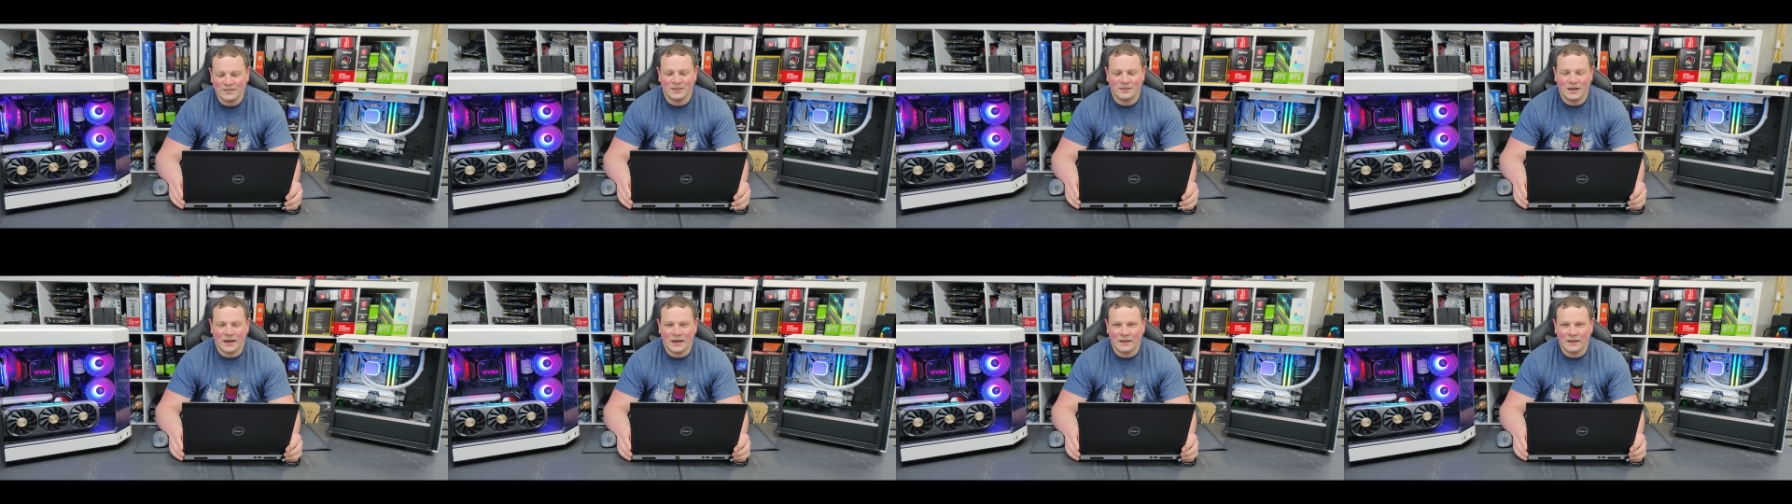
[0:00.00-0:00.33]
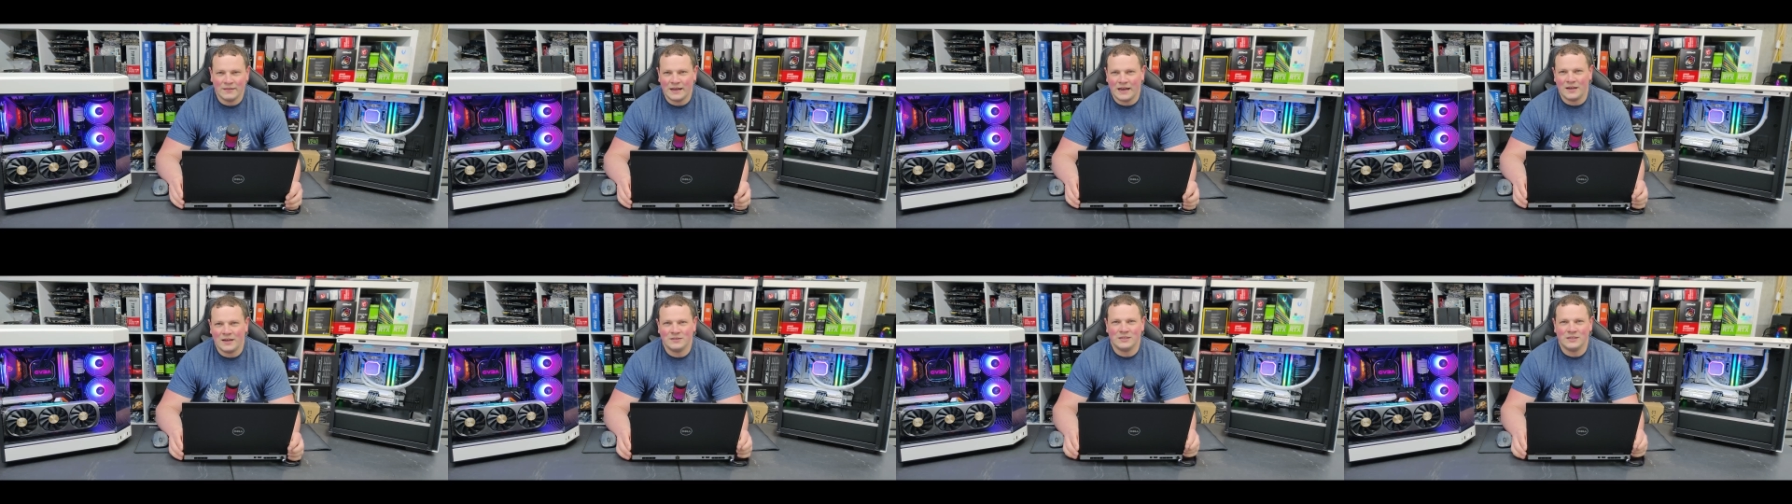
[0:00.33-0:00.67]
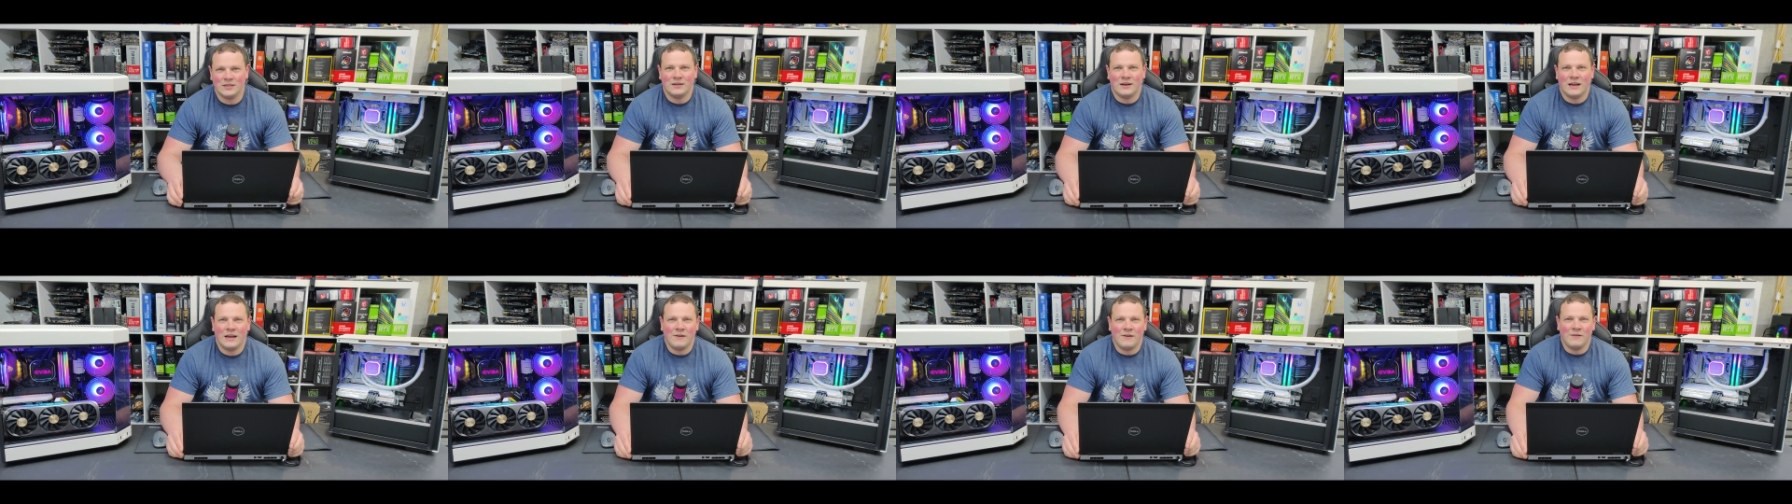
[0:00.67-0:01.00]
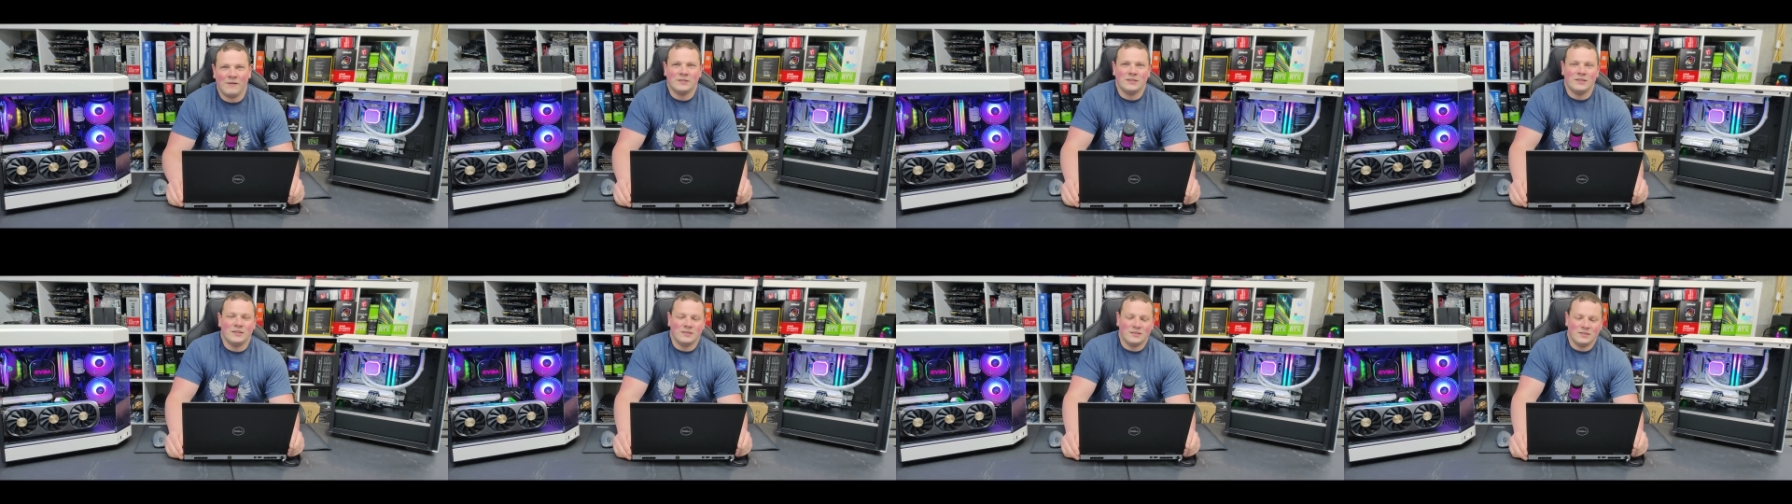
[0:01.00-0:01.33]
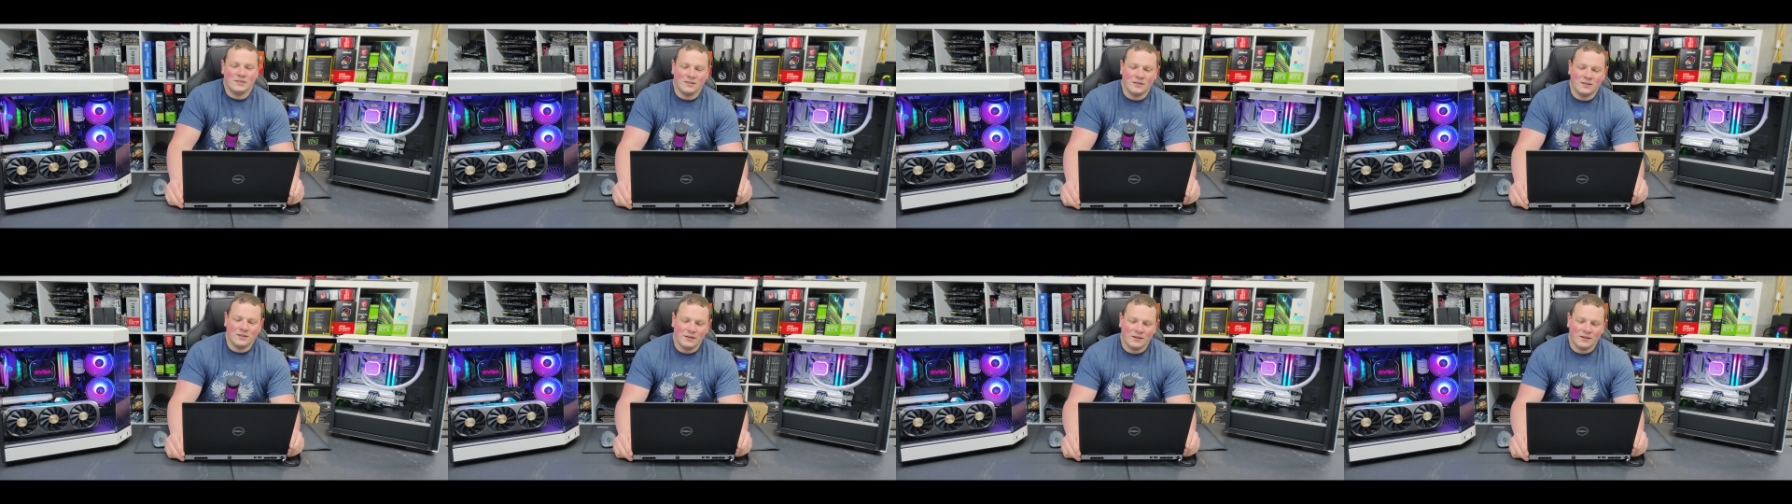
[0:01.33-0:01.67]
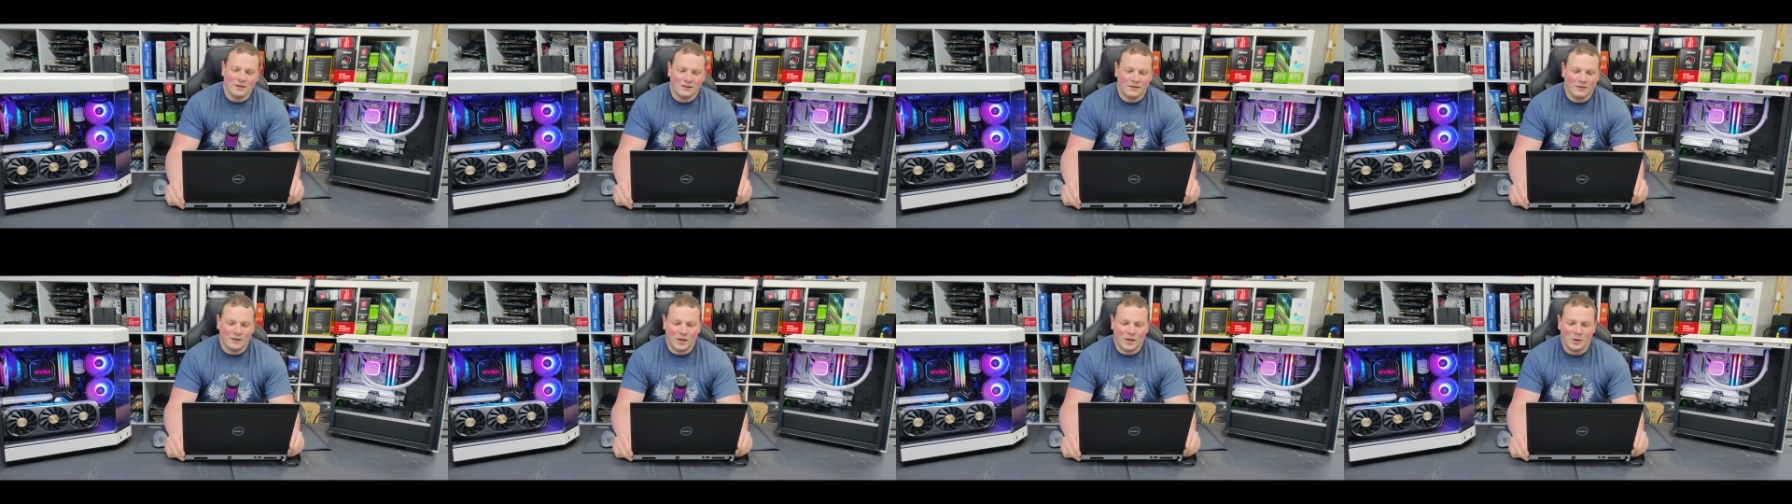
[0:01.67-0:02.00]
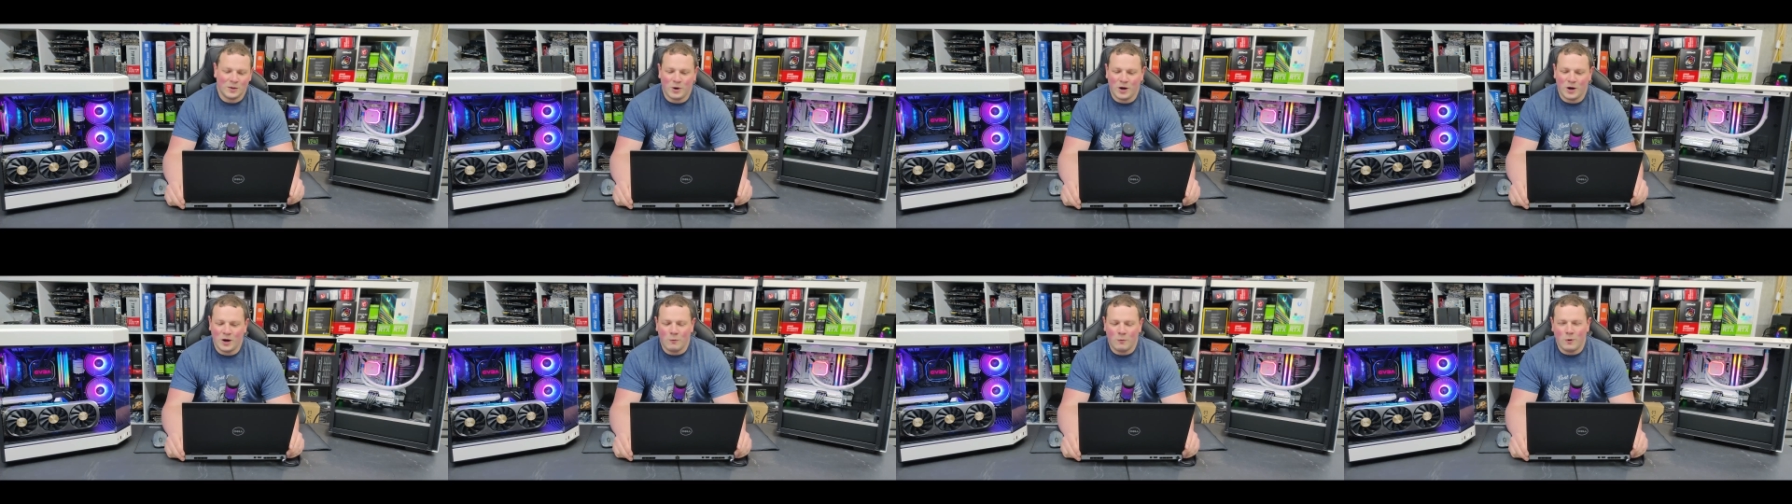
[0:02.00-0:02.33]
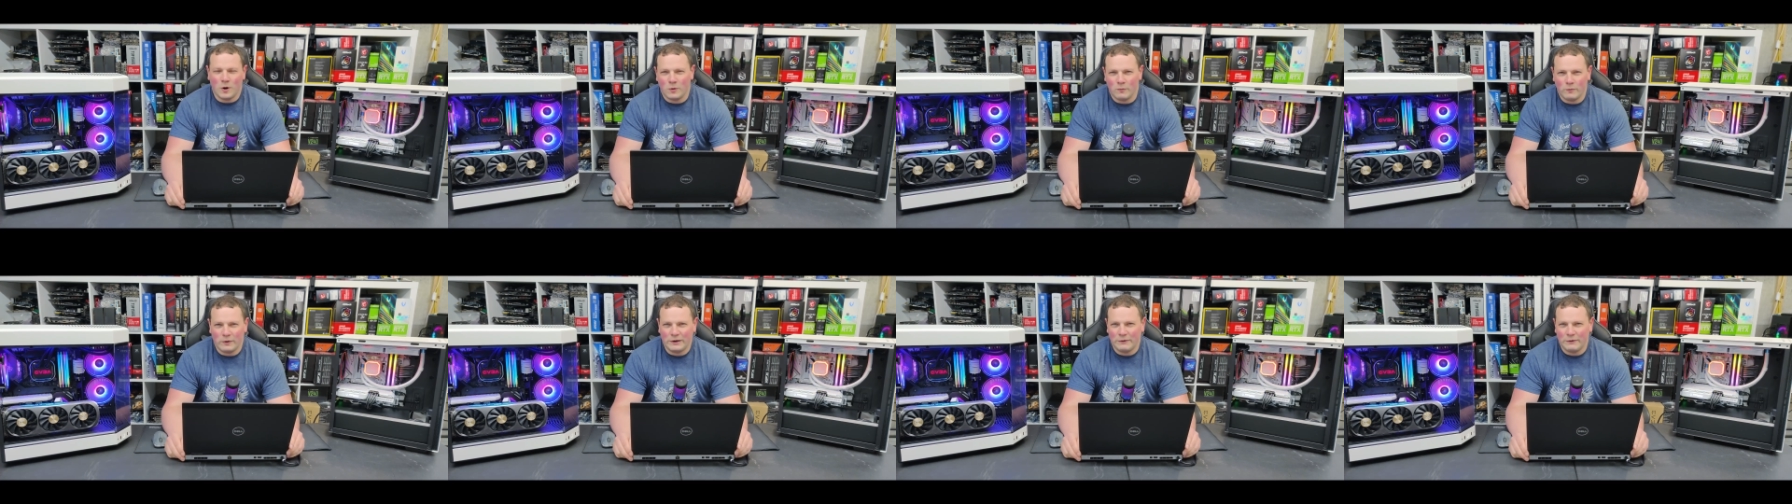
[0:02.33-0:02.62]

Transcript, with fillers: nine thousand analysis. In part one,